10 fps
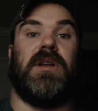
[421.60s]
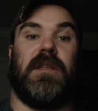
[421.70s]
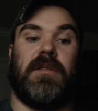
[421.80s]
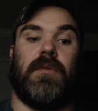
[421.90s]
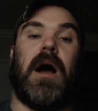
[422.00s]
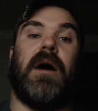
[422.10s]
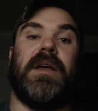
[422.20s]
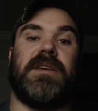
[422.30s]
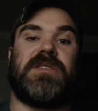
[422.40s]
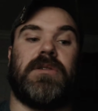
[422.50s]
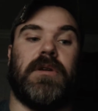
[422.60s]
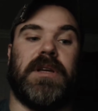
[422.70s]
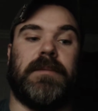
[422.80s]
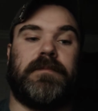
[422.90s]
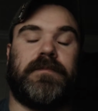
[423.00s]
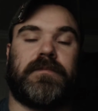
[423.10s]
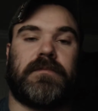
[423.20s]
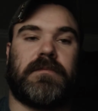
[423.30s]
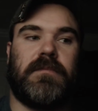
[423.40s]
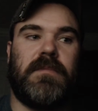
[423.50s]
throughout history
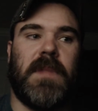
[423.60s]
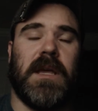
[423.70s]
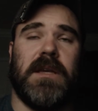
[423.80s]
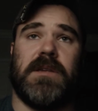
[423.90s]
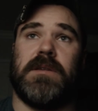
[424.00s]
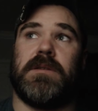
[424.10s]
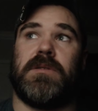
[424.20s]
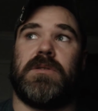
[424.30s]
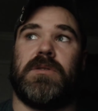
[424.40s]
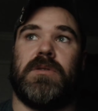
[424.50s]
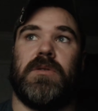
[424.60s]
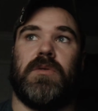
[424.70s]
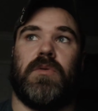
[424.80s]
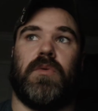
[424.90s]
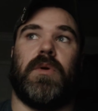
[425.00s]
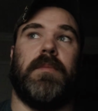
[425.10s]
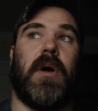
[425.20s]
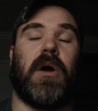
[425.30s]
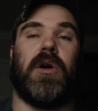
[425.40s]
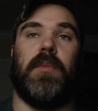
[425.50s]
is
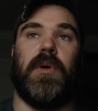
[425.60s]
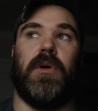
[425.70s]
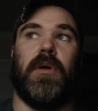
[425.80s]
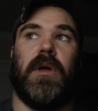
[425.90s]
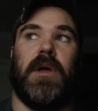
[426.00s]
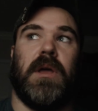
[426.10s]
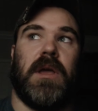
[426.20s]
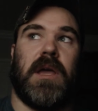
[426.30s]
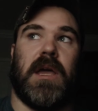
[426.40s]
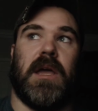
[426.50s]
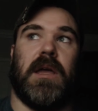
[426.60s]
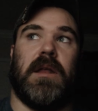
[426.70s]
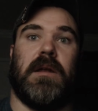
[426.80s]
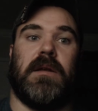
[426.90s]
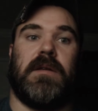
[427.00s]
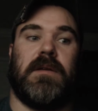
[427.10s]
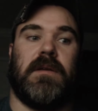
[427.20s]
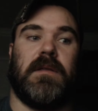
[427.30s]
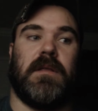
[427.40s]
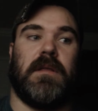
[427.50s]
remarkable. And
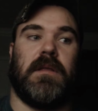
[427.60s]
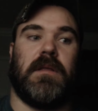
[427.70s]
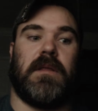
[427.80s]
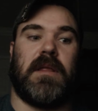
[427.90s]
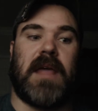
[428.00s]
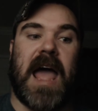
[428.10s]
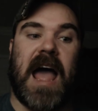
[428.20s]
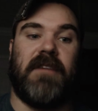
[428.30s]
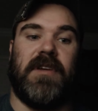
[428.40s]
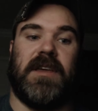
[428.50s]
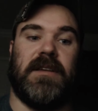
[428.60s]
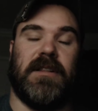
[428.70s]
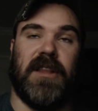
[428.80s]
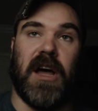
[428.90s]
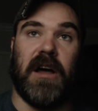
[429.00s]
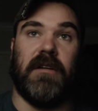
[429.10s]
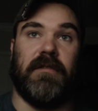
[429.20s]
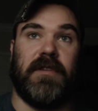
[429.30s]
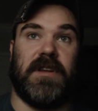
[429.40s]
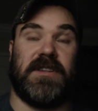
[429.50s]
having love
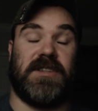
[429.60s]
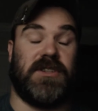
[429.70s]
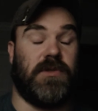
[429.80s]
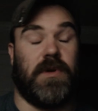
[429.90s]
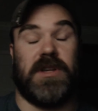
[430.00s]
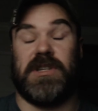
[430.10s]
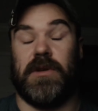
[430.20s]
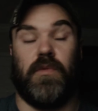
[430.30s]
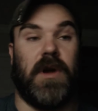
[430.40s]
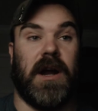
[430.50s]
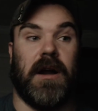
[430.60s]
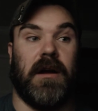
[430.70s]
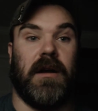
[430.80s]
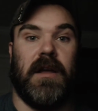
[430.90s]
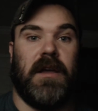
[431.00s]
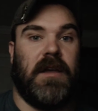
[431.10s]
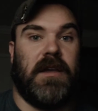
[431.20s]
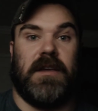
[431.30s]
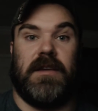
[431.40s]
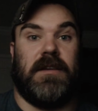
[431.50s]
in a situation where
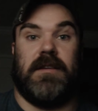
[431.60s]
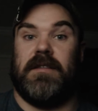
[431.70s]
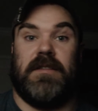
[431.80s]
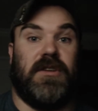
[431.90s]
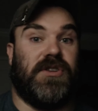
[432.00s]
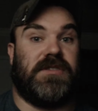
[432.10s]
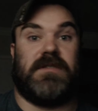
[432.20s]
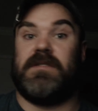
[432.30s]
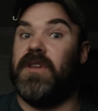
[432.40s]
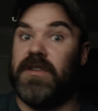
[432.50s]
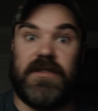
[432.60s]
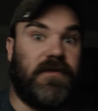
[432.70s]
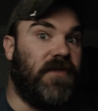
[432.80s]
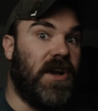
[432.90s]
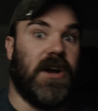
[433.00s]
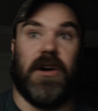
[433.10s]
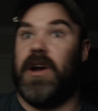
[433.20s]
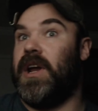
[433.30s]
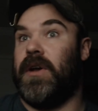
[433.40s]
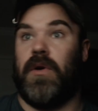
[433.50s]
there's fear
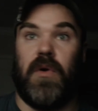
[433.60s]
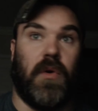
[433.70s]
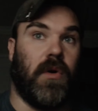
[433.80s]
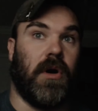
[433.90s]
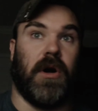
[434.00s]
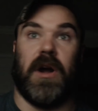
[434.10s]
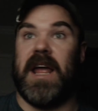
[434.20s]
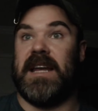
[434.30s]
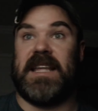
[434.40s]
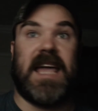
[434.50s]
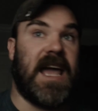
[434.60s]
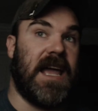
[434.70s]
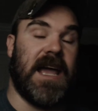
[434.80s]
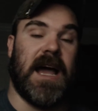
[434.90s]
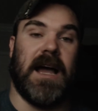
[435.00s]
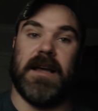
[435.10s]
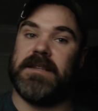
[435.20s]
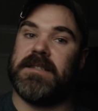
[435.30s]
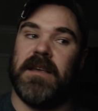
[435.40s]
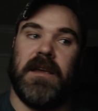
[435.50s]
and horror and
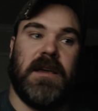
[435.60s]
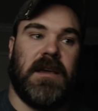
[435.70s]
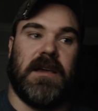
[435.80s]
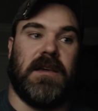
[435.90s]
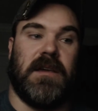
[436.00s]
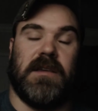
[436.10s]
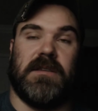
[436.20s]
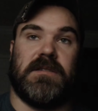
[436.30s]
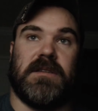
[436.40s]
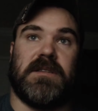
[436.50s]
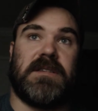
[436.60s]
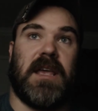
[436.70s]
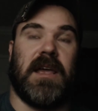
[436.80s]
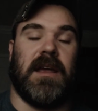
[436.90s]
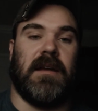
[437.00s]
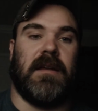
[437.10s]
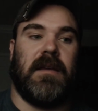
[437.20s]
chaos, it is insane.